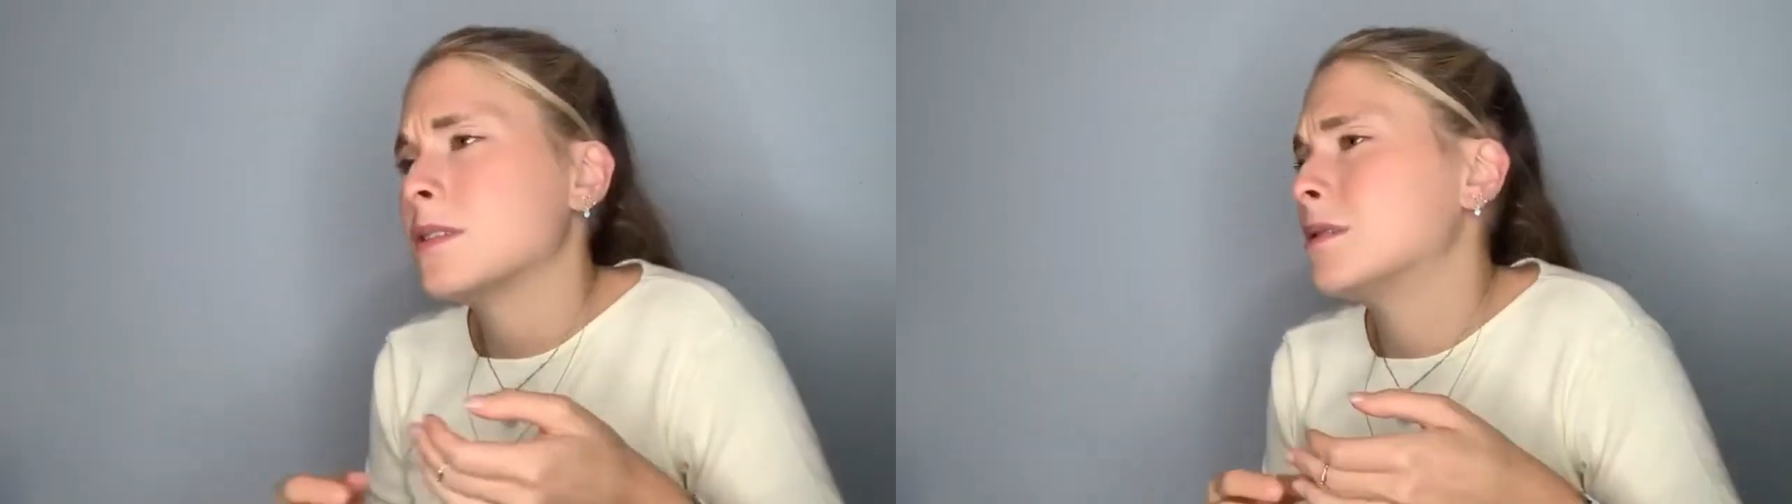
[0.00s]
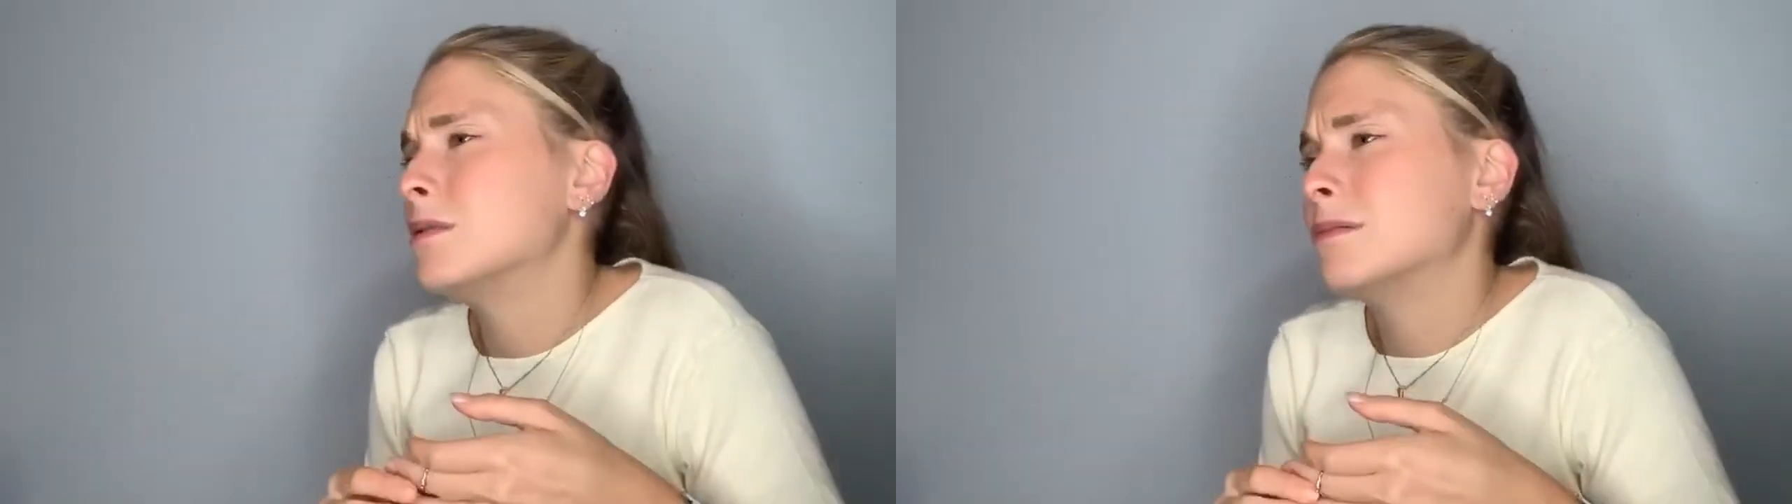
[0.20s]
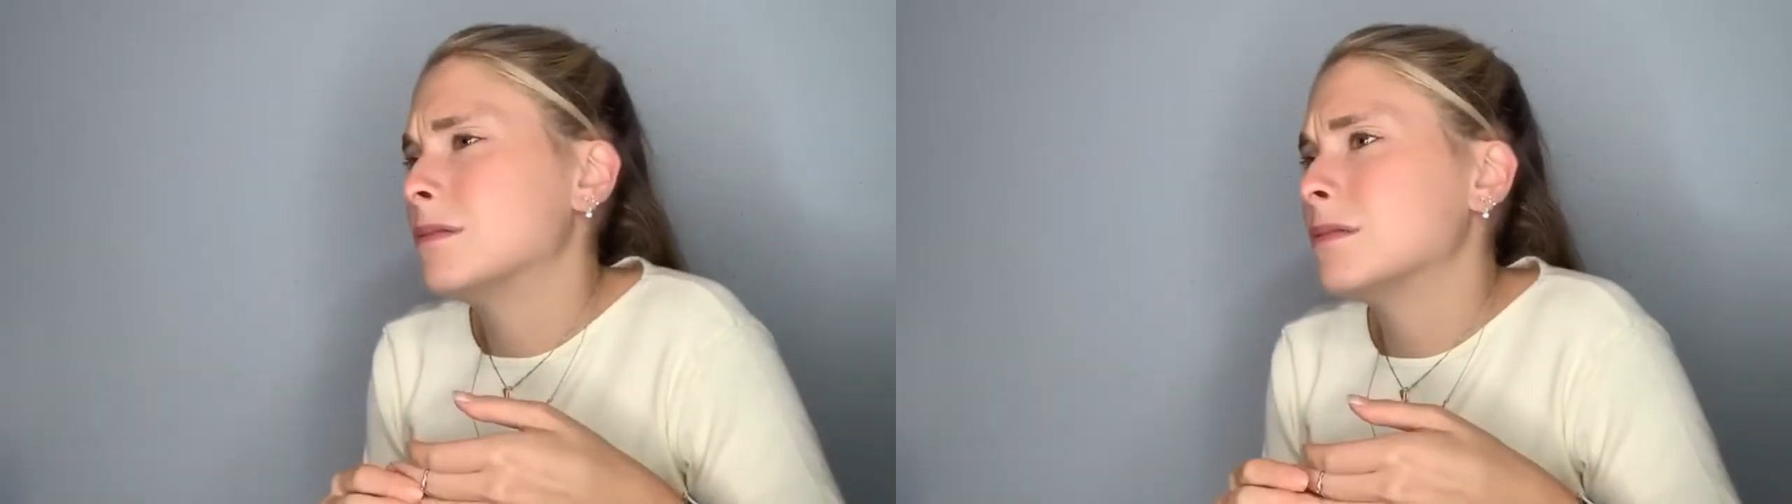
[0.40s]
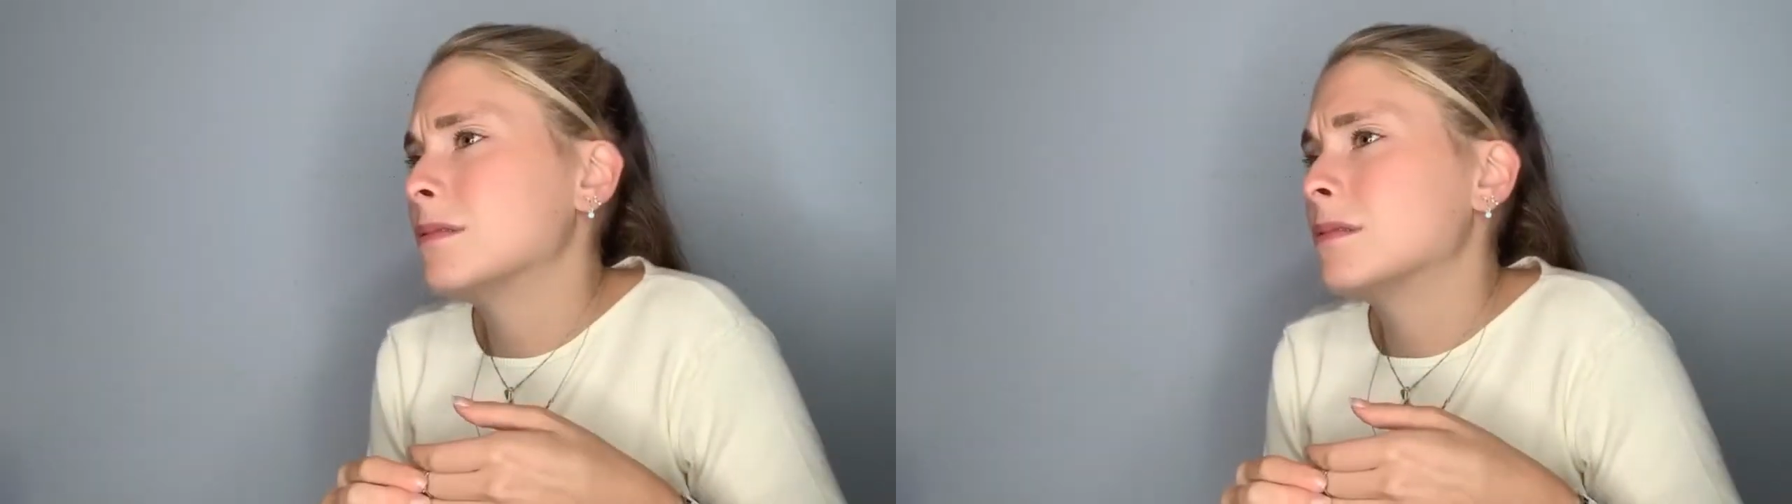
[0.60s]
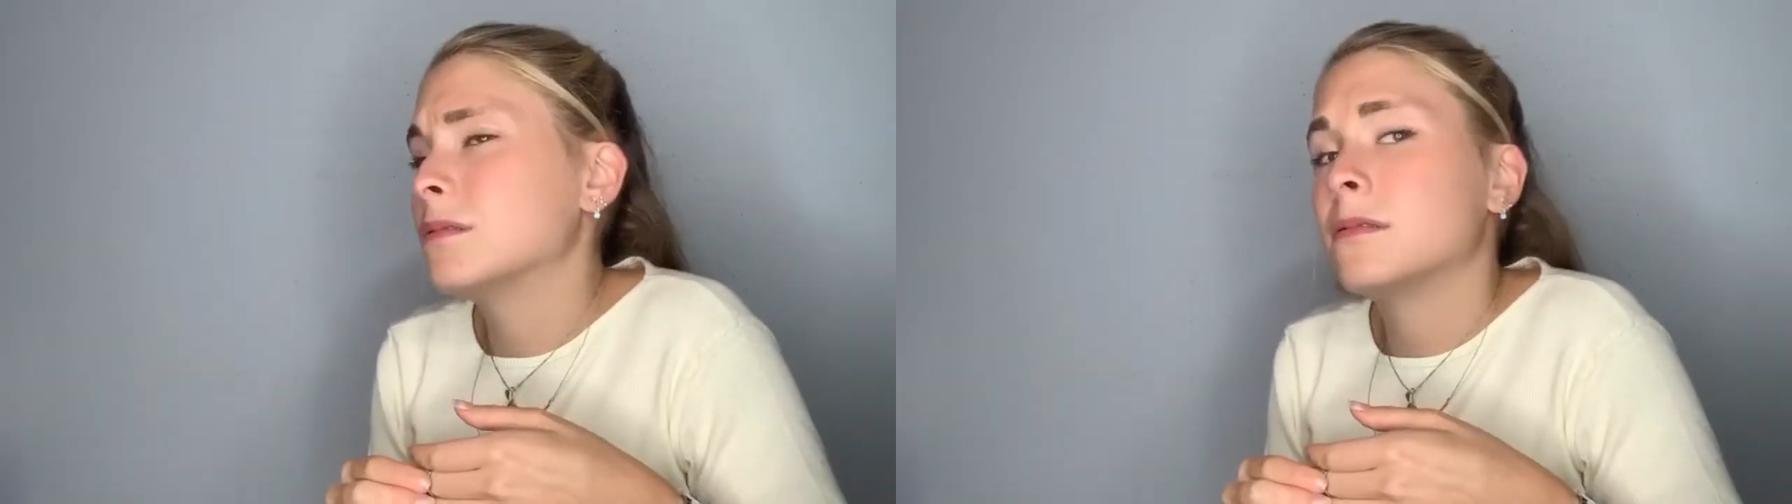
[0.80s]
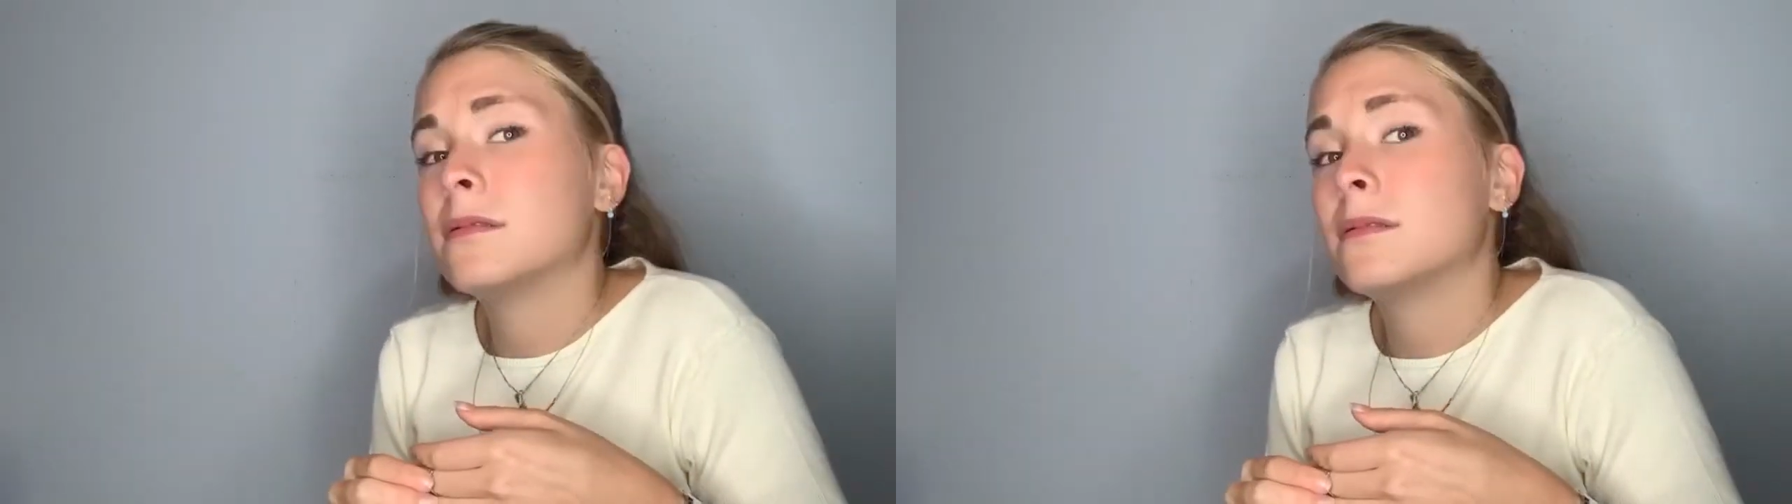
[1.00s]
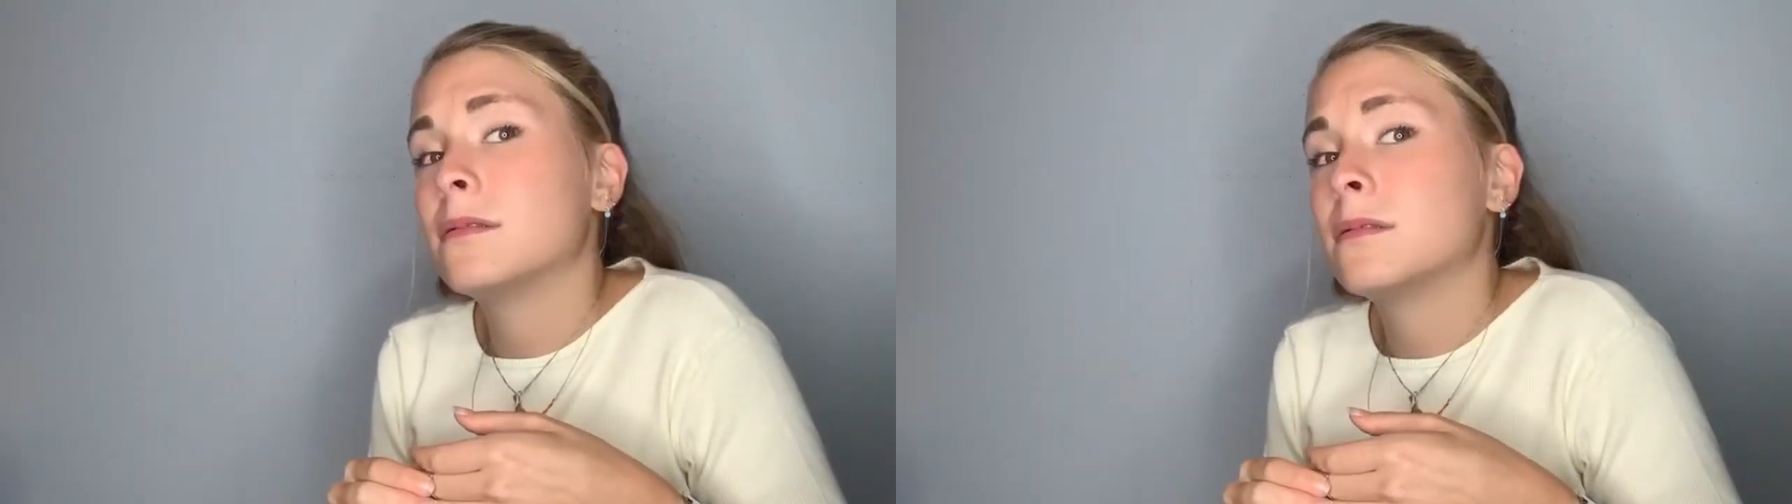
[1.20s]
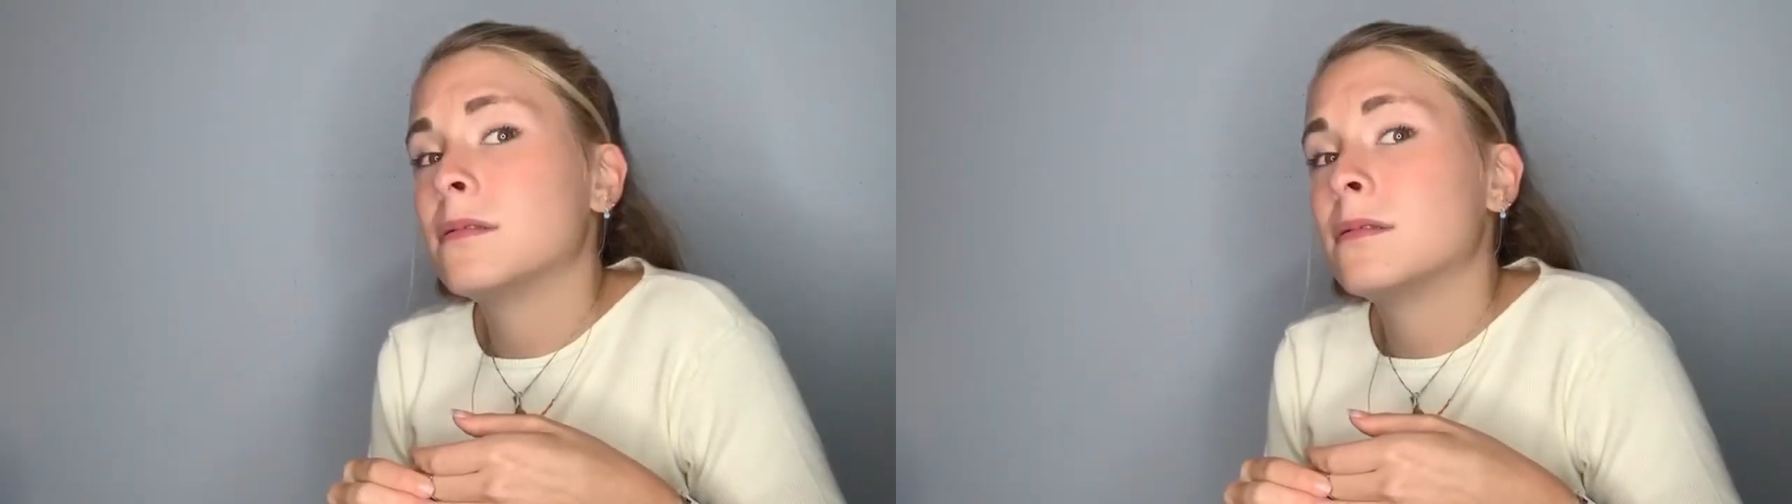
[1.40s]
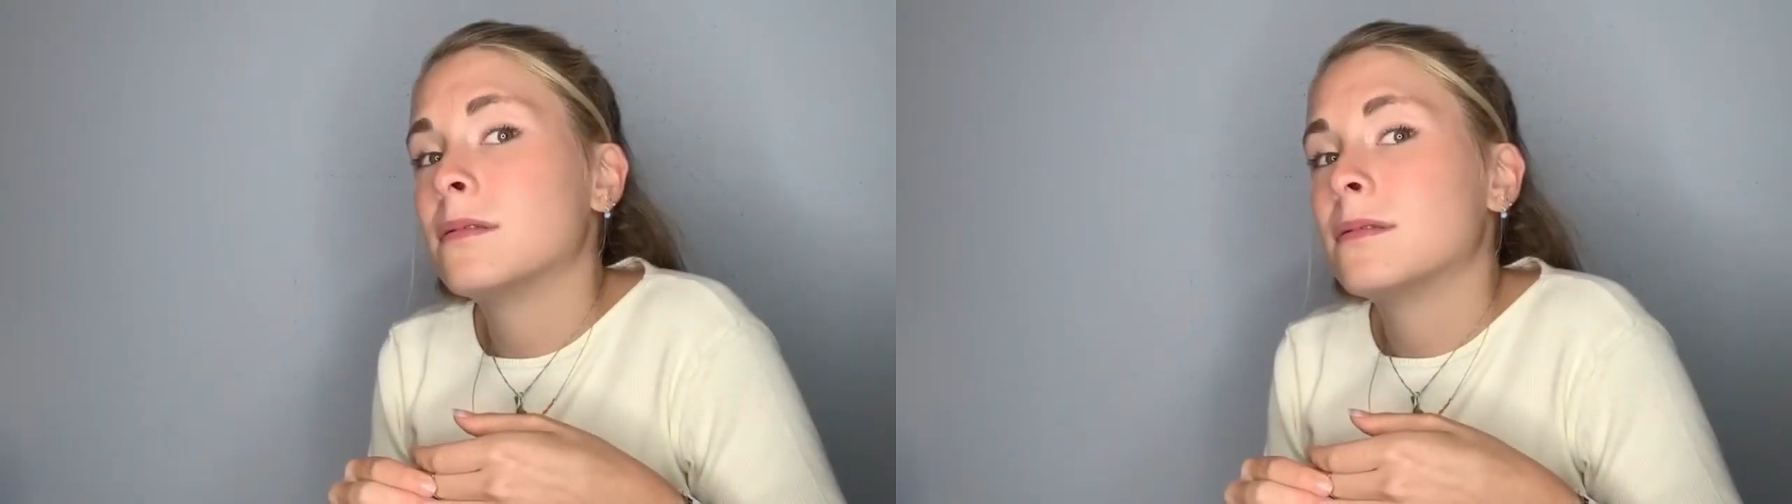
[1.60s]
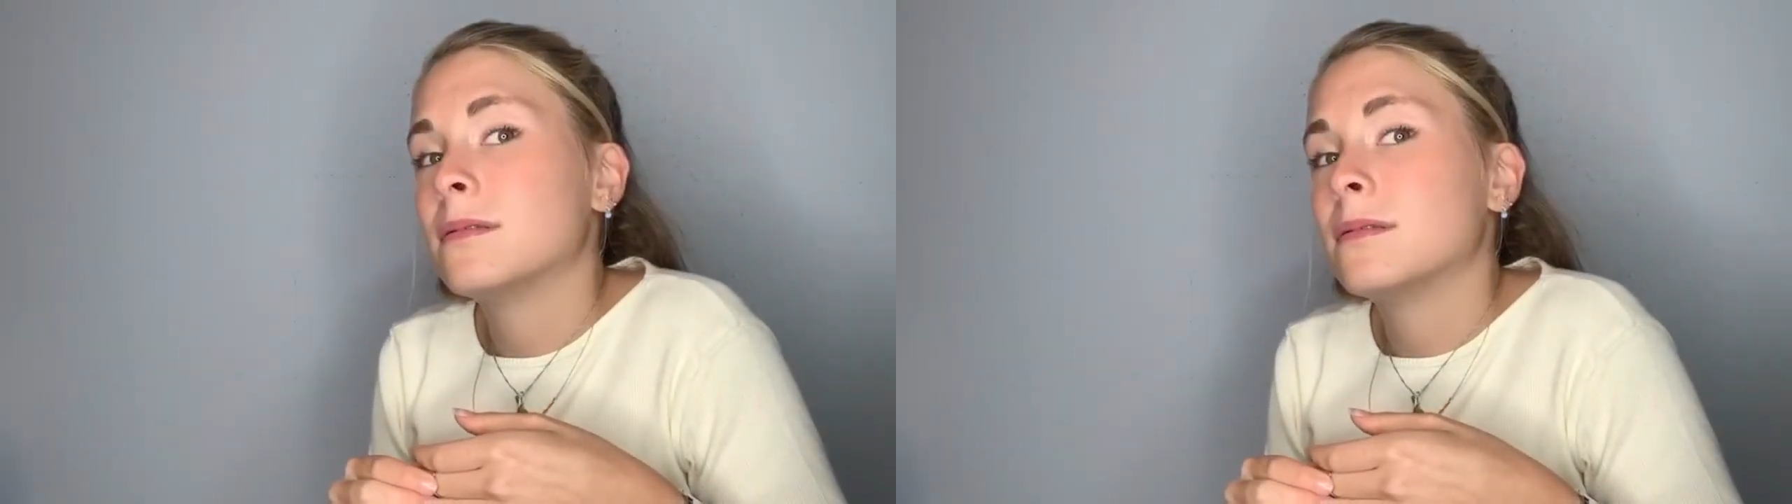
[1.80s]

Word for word: What? What'd you say?